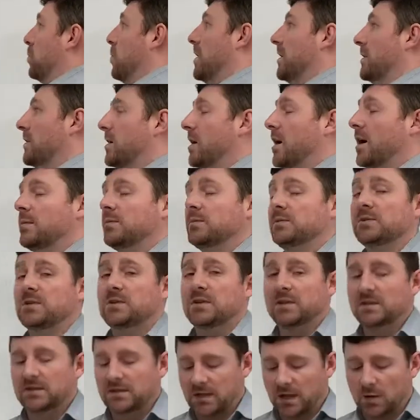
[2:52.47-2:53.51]
1 carbon to
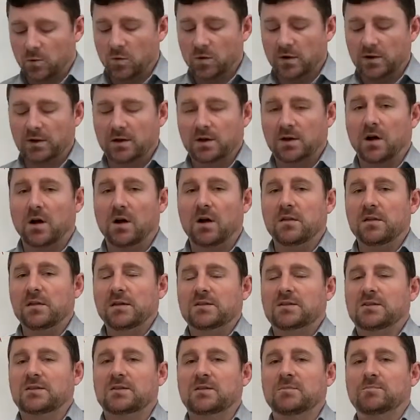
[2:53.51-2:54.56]
this, I wouldn't call
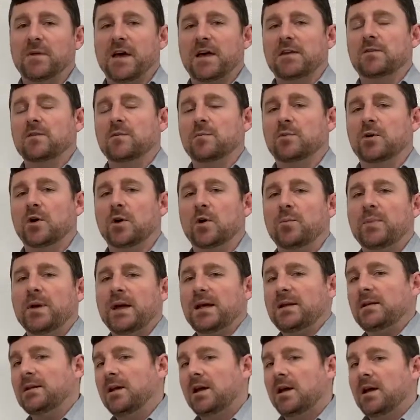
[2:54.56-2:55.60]
this
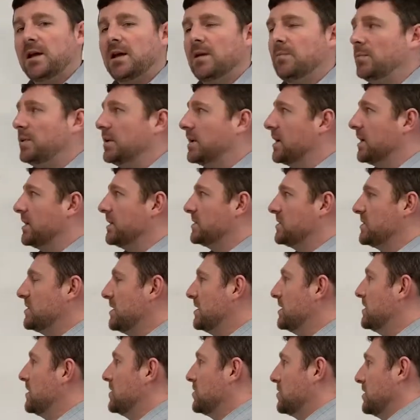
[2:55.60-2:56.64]
methylpropane because the
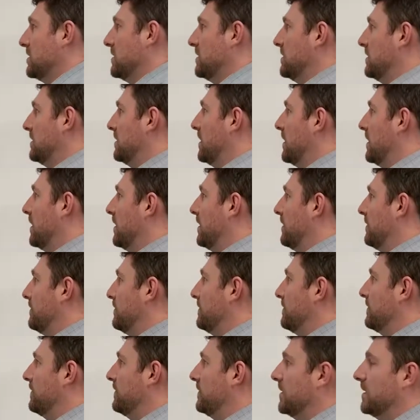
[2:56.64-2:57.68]
addition of
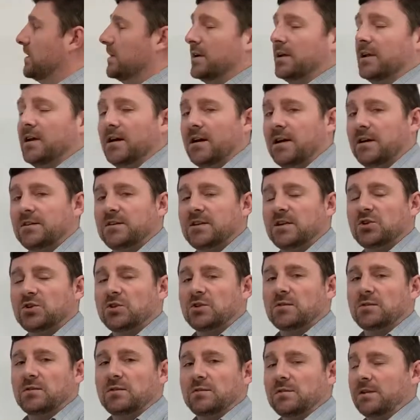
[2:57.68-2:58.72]

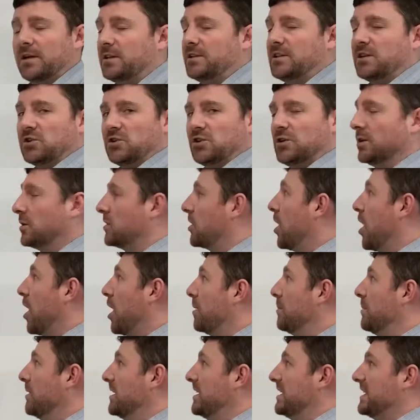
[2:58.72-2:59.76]
additional
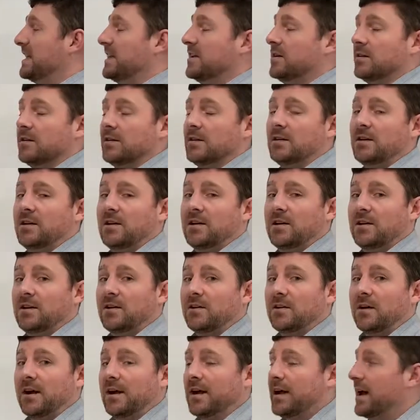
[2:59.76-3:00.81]
carbon here,
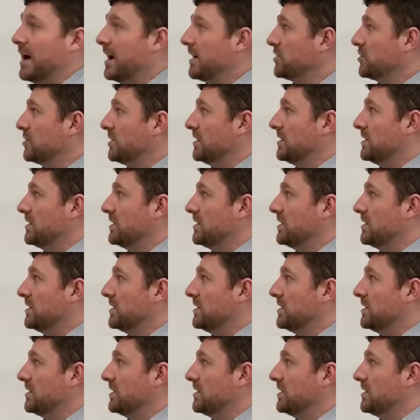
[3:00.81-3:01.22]
right, actually